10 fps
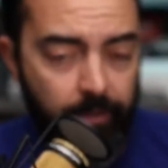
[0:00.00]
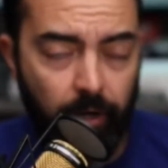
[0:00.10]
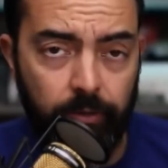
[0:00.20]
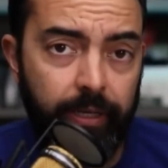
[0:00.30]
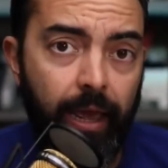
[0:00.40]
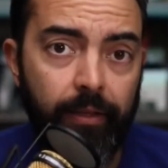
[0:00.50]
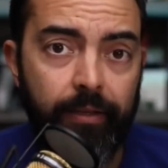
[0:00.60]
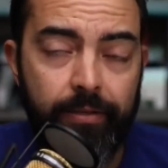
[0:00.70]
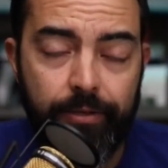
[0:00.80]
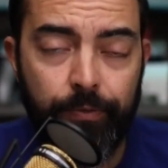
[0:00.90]
Donald Kelly.
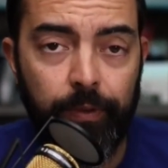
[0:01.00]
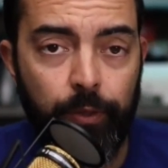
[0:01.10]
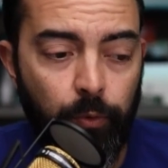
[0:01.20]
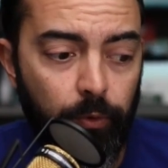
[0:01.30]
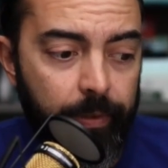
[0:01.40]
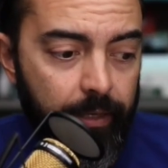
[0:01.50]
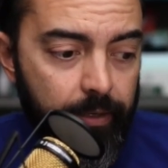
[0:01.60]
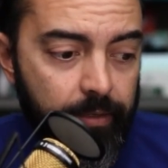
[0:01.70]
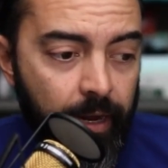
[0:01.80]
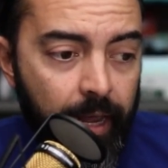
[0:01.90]
This is really cool
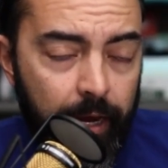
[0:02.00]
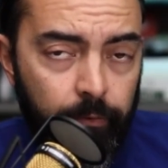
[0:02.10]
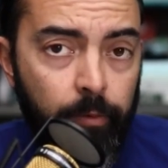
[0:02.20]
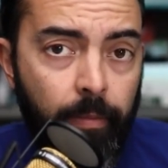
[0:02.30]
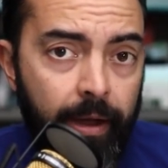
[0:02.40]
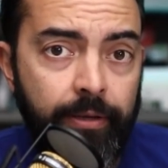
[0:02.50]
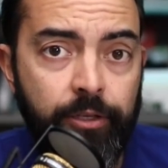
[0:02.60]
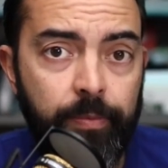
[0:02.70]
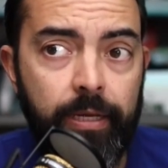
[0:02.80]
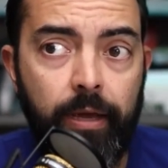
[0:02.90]
because it
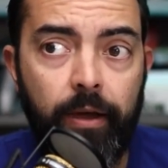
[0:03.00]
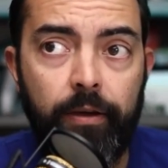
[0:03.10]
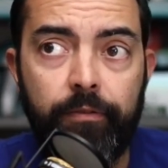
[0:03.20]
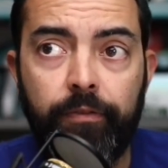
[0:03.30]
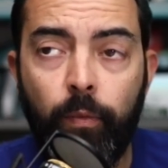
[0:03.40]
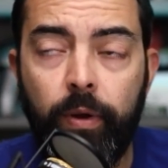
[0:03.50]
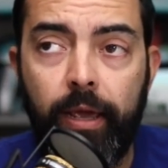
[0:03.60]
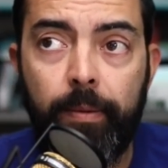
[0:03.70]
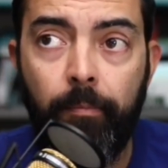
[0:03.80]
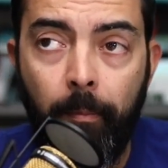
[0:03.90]
reminds me of when
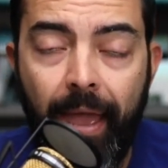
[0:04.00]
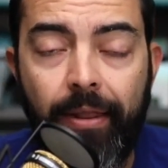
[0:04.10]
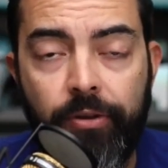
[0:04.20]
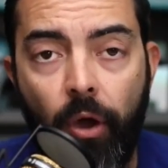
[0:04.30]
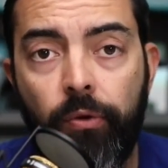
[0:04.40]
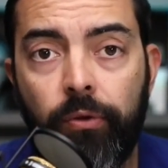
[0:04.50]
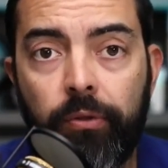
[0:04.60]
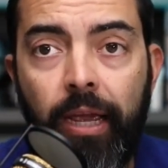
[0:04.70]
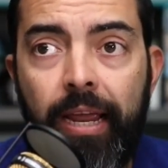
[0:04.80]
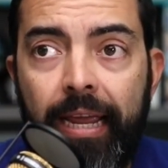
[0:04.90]
I met
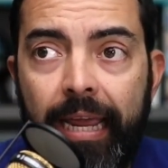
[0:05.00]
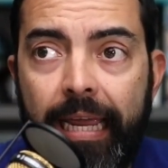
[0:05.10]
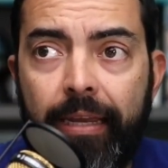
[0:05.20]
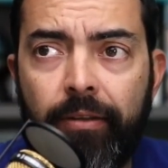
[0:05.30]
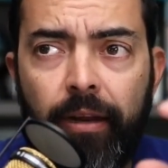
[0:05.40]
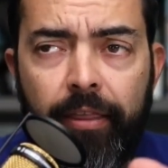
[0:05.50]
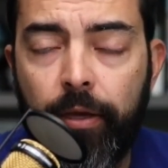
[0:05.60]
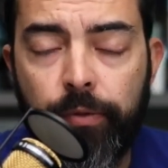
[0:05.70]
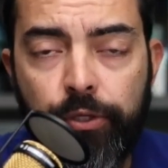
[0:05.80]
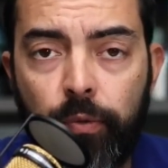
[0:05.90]
Donald in, I
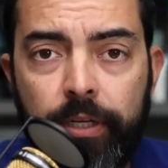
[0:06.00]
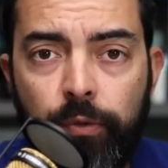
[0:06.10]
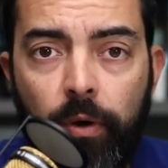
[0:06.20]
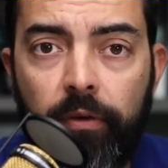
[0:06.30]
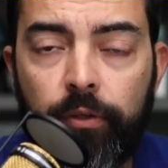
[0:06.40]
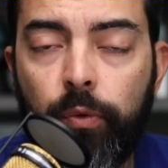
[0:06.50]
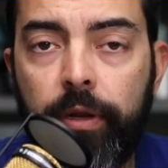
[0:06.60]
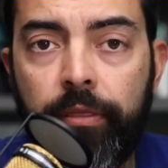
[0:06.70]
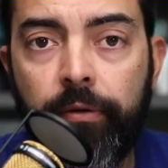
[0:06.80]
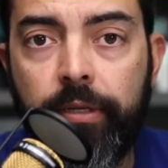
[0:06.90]
think it was 2012 or
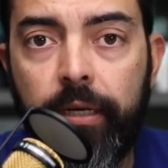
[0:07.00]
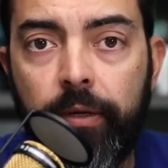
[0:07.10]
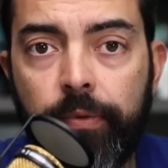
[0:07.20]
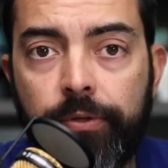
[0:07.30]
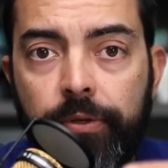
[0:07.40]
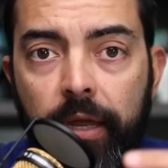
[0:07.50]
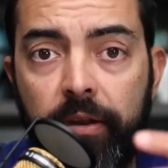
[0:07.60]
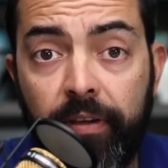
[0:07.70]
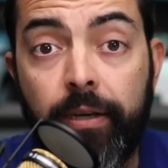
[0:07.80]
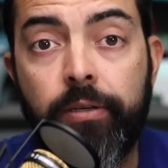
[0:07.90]
2013. It was an
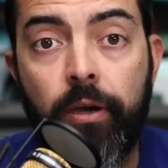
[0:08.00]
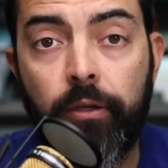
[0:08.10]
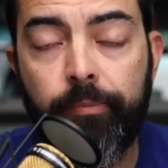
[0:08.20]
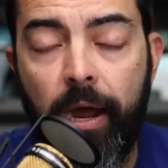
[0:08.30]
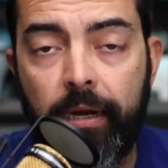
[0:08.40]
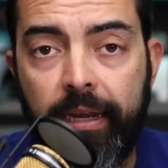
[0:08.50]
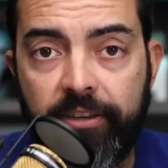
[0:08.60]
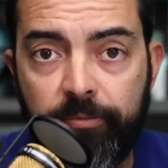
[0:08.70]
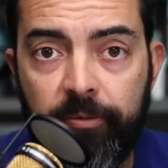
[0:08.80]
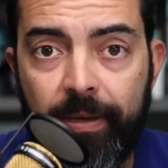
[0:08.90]
event called
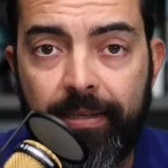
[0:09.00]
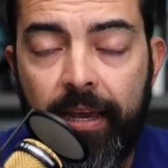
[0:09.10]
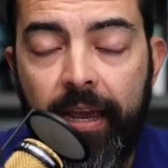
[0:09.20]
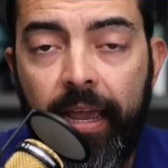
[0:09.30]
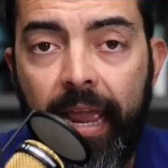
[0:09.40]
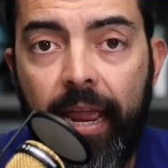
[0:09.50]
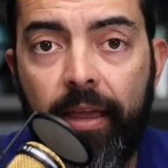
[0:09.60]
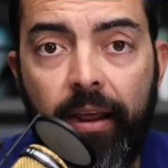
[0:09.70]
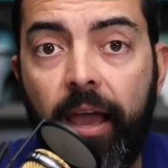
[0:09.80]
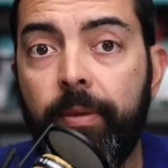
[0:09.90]
Podcast Movement,
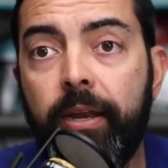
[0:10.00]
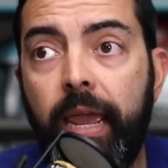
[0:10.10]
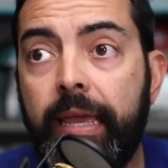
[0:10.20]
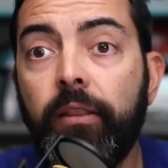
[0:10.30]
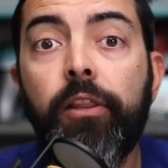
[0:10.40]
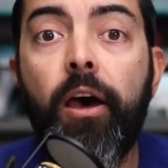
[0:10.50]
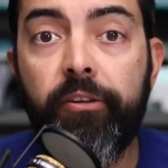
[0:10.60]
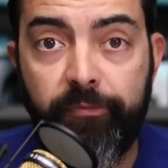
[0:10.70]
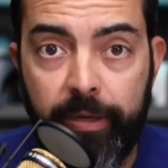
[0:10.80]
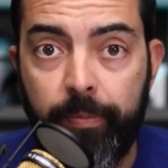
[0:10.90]
and I met a lot
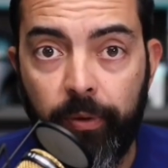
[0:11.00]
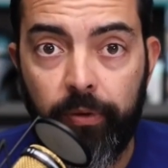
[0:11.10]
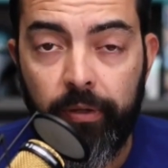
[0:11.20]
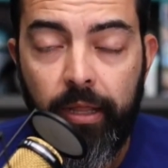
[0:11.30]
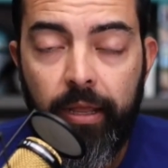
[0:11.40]
of people